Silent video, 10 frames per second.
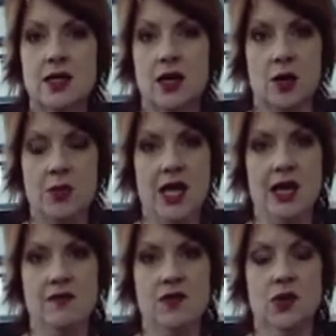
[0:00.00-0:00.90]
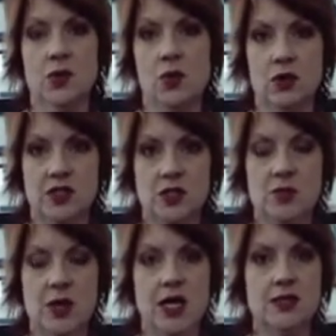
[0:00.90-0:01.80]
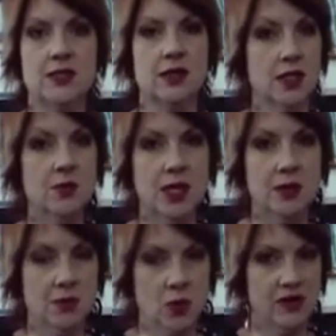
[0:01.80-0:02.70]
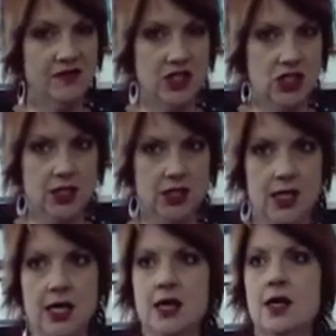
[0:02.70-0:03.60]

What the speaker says: our behavior or response a little bit more efficiently.